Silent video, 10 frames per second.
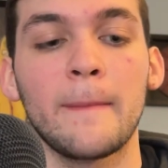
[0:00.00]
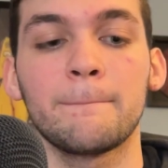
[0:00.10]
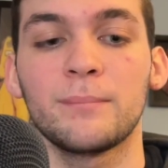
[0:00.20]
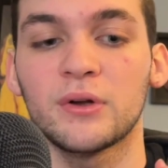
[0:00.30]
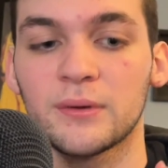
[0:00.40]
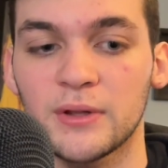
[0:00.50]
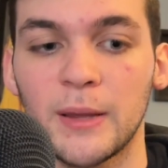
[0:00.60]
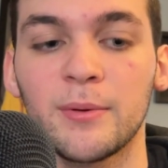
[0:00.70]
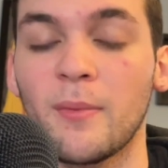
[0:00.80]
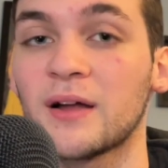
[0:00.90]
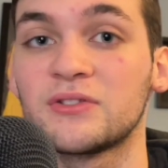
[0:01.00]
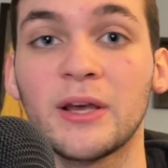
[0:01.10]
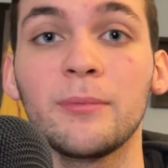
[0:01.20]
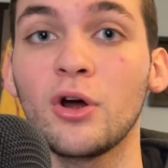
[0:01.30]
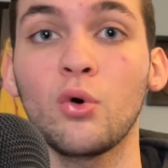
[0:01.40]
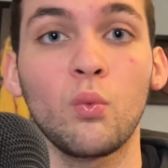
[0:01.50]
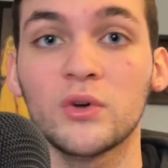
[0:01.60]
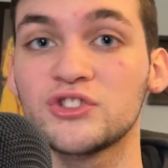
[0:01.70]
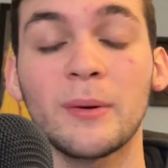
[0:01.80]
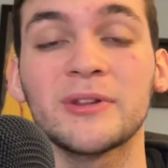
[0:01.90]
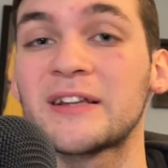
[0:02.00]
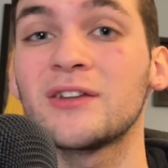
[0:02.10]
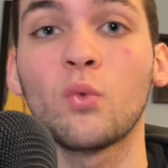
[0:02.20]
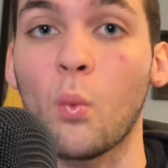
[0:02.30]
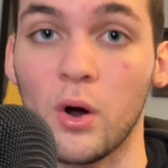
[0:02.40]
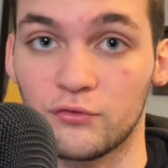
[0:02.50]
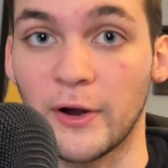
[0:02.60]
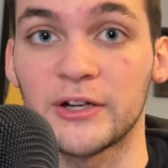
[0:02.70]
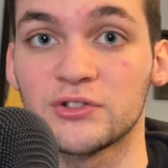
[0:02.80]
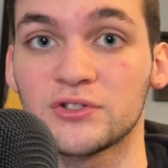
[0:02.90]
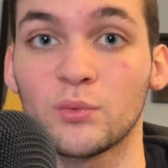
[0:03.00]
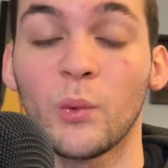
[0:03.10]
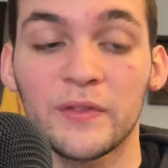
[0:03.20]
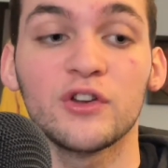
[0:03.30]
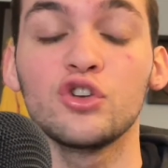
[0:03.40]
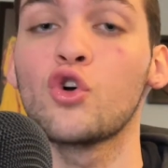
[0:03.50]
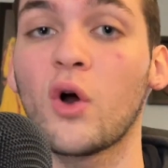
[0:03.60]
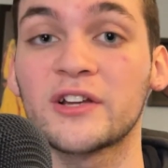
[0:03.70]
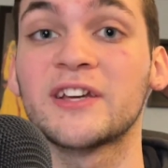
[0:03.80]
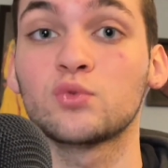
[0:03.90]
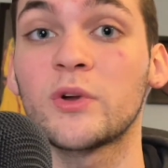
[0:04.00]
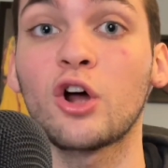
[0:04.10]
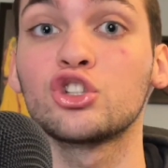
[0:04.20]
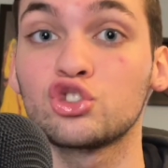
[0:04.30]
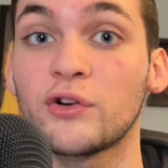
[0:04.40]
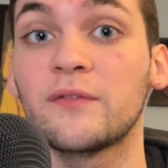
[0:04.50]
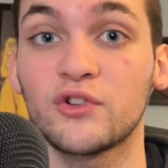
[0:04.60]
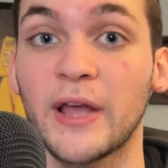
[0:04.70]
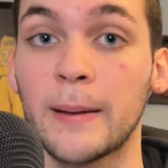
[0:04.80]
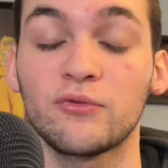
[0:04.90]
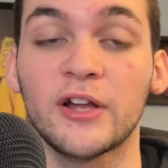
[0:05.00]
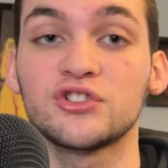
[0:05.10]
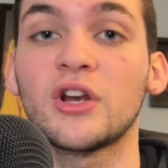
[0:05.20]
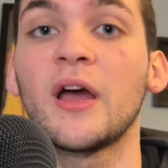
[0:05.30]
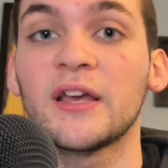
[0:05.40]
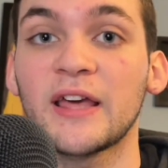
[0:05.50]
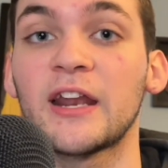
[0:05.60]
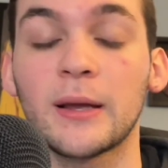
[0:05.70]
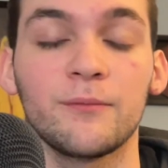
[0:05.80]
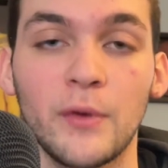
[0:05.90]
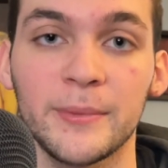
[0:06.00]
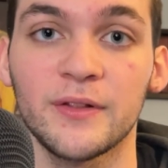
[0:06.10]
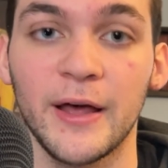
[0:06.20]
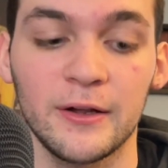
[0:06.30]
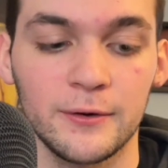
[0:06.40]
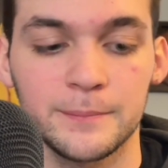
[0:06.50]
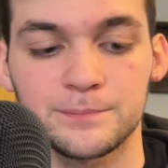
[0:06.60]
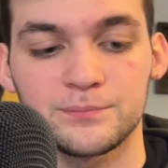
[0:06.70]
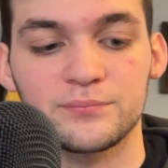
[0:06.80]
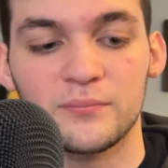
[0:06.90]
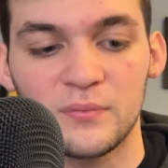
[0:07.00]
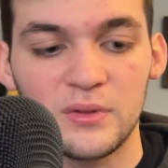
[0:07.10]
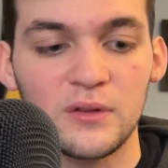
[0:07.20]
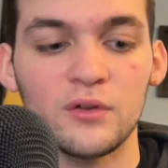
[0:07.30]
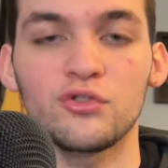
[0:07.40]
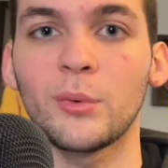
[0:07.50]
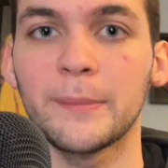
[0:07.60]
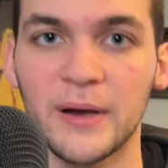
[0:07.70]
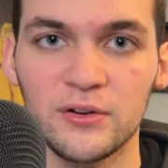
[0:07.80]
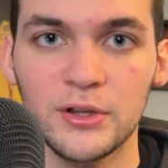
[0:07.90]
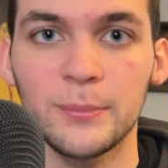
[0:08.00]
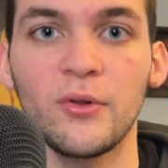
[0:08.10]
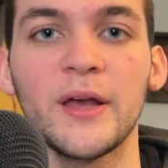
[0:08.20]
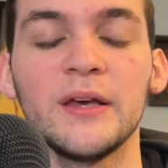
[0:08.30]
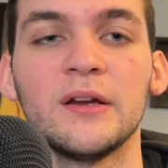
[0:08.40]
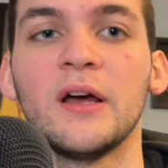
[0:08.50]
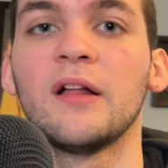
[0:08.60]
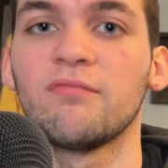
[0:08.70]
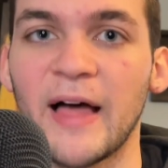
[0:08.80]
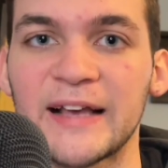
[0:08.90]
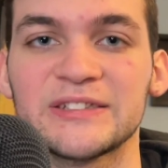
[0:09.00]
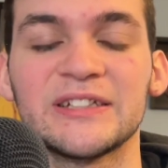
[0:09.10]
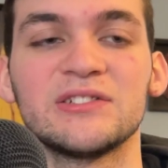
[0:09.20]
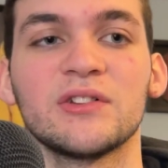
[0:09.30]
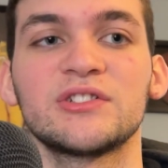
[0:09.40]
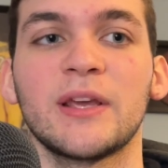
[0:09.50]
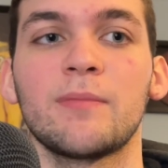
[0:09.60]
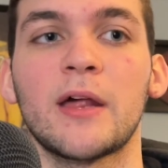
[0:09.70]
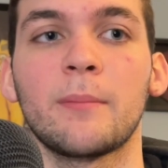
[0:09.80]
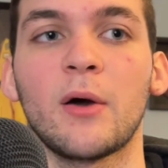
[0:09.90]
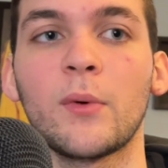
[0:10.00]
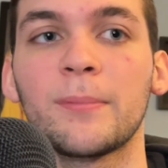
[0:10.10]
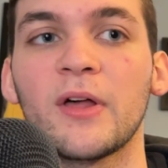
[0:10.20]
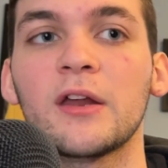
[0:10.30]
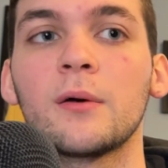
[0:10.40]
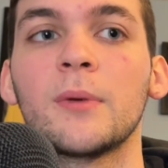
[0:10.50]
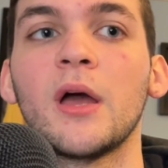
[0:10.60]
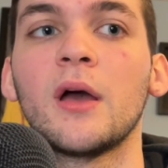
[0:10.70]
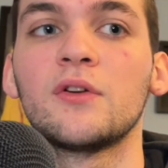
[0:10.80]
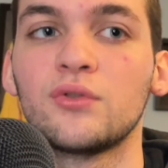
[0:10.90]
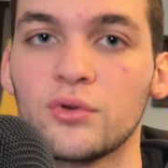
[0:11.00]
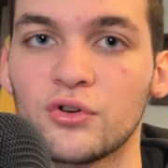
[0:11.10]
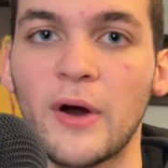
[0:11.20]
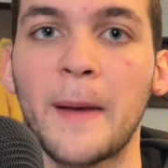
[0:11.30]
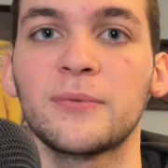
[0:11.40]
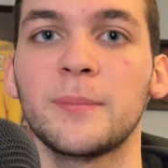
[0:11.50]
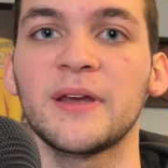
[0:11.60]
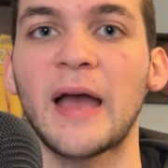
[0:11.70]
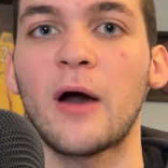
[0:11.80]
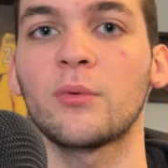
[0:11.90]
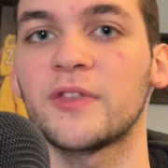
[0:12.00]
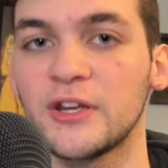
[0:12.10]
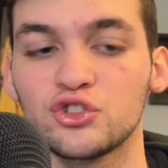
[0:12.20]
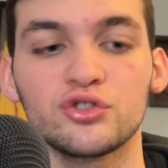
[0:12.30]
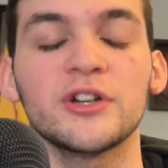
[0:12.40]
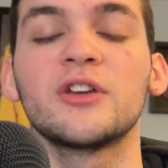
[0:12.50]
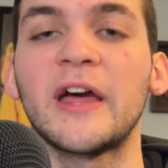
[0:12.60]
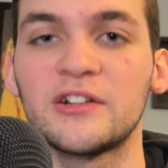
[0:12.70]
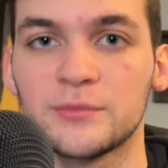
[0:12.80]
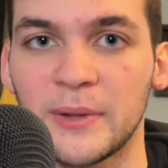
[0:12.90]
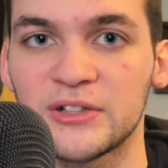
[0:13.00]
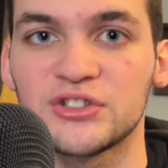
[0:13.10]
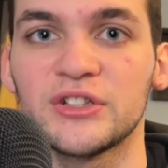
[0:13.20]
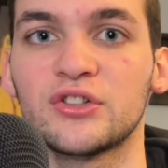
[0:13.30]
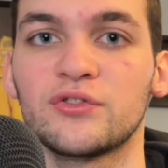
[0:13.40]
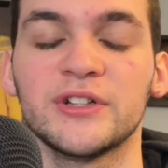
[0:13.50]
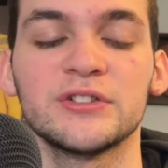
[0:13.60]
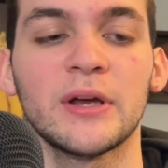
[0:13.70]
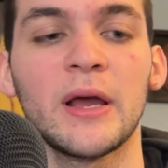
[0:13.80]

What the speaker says: But keep in mind, Thibodeau was someone that didn't want Reddish when the New York Knicks went on to trade for Cam Reddish, getting him from Atlanta. So we barely played last season. Let's keep that in mind. We played him due to Grimes being out with an injury and his minutes decreased.